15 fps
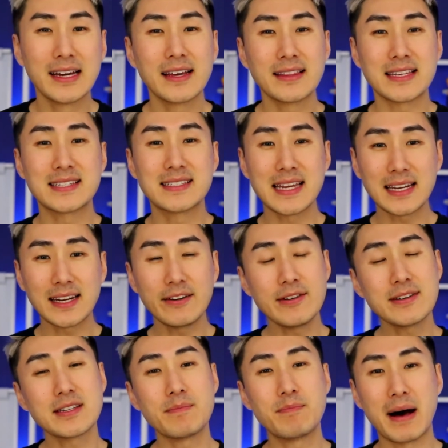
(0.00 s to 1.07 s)
the settlor
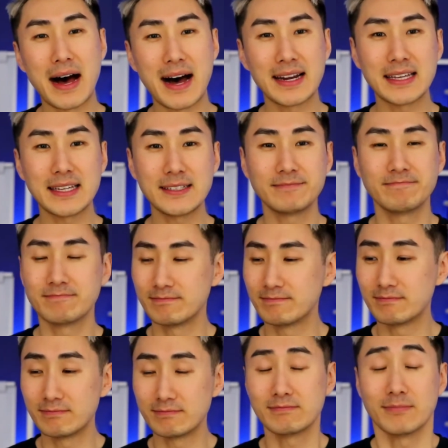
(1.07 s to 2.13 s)
is the party
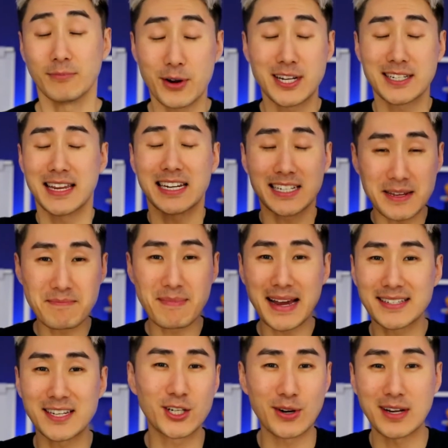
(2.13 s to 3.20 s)
which essentially
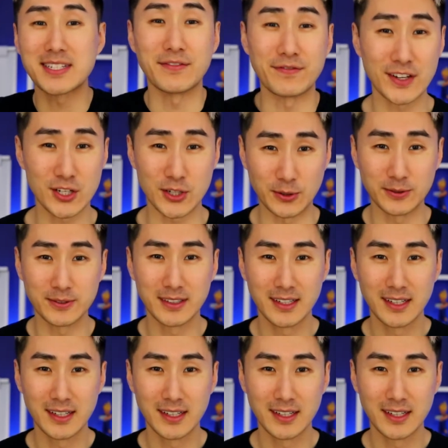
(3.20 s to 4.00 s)
makes a trust official.